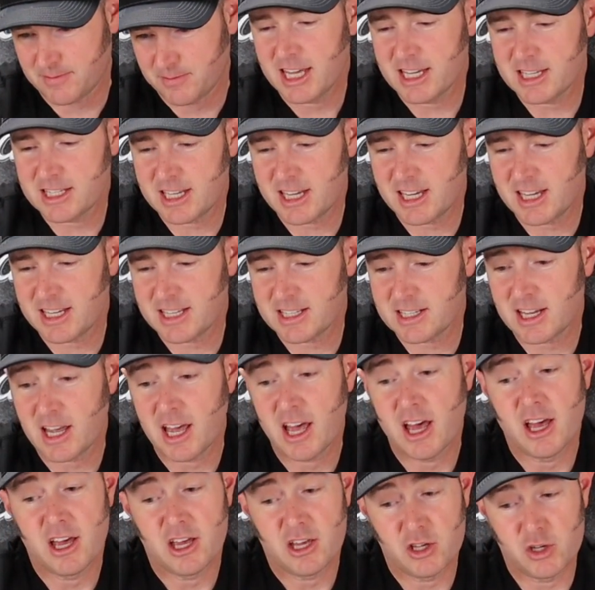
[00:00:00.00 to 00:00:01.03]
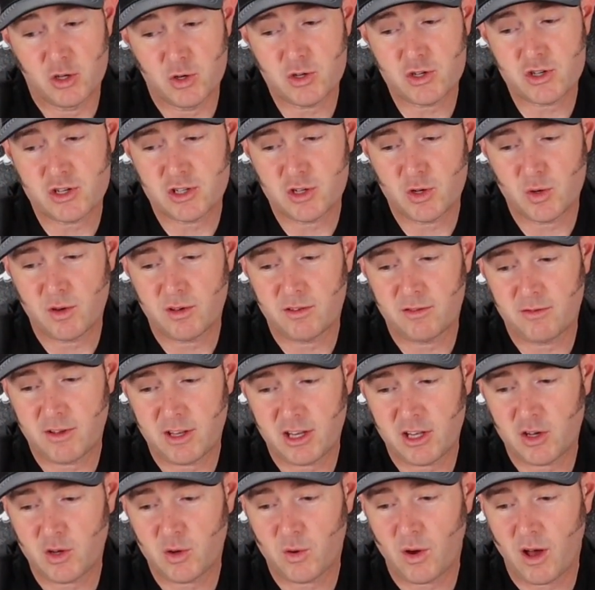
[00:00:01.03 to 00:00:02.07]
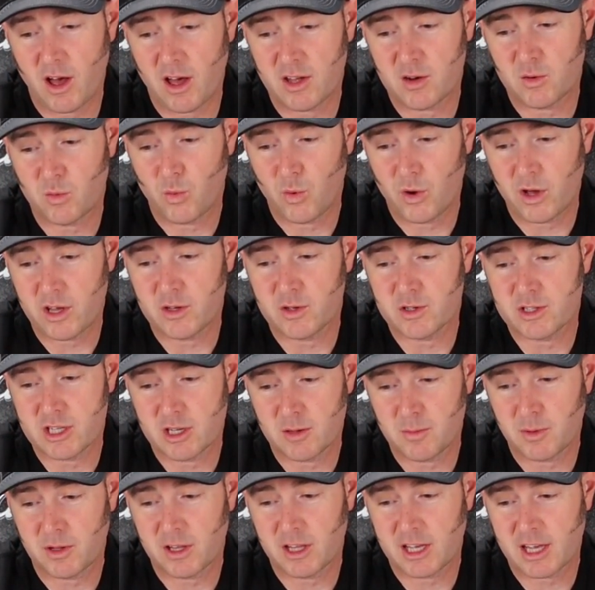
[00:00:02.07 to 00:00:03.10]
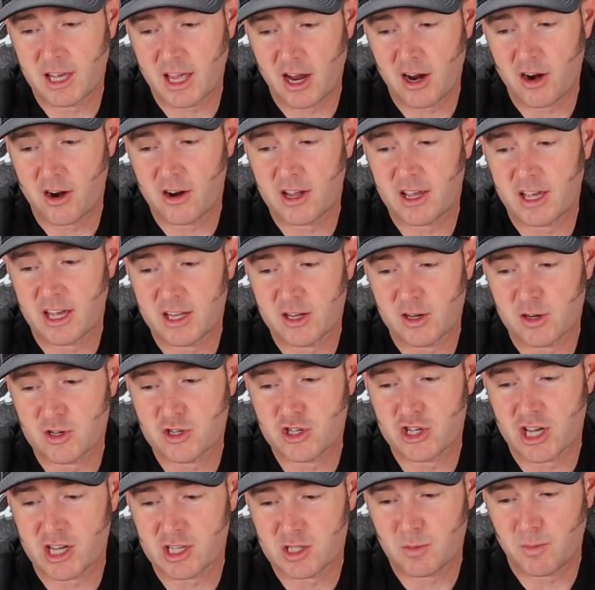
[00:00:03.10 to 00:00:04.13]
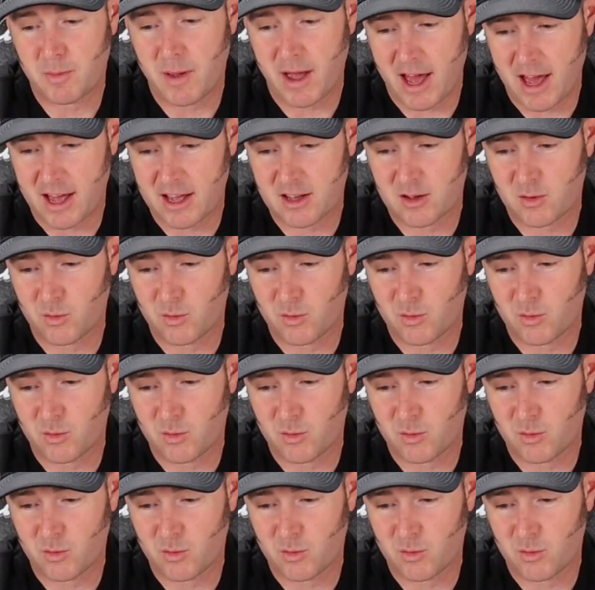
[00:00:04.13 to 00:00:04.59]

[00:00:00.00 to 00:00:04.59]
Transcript: He says, "You should do a video on what you typically carry in your chest pack."